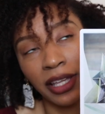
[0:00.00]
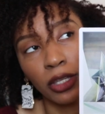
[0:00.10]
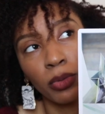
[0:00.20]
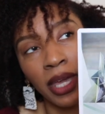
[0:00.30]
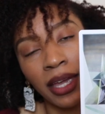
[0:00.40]

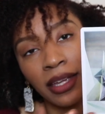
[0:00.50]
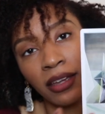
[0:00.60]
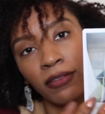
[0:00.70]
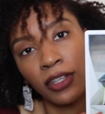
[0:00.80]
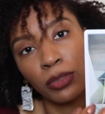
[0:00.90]
like you can't
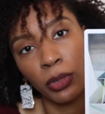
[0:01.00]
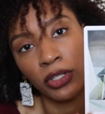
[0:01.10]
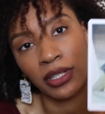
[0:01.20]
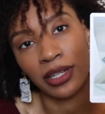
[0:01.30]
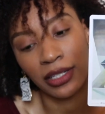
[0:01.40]
give this
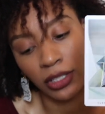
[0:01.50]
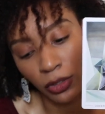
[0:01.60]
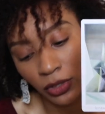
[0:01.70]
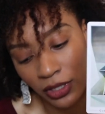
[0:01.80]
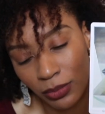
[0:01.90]
person
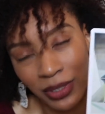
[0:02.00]
excuses,